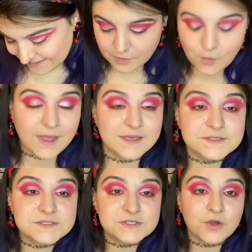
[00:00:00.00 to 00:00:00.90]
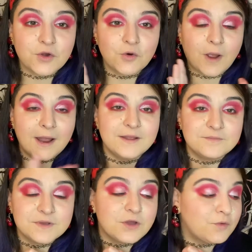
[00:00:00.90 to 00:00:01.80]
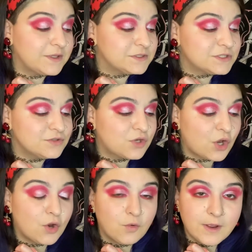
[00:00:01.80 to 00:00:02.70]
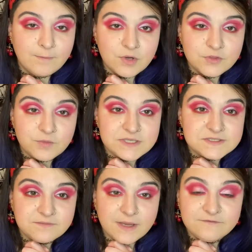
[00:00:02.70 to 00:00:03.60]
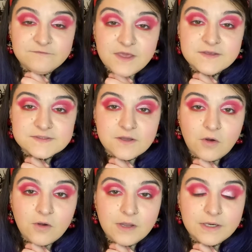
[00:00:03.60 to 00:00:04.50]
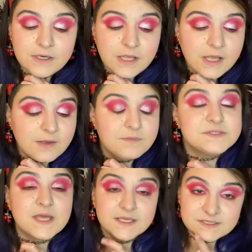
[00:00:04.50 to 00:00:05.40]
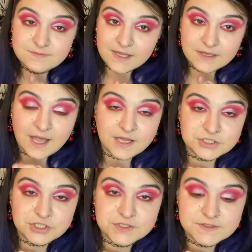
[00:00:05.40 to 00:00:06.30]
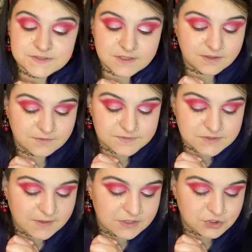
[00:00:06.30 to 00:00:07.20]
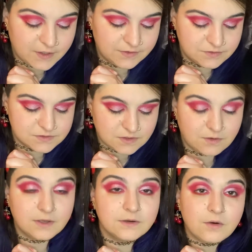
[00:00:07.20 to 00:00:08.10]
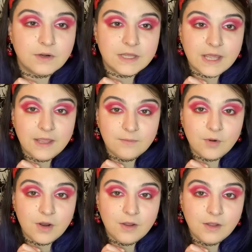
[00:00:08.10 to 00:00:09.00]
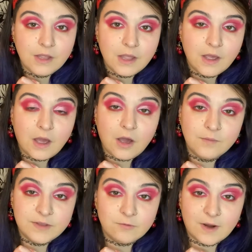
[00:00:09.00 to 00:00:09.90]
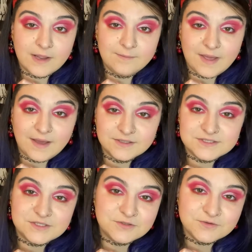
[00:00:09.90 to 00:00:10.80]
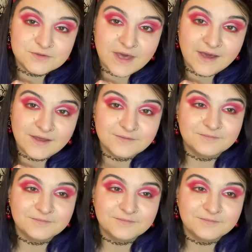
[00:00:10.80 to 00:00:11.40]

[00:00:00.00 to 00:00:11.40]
Okay, so I am going to go put the rest of my face on besides my lashes, so I can try those on camera. I'll be right back to do that.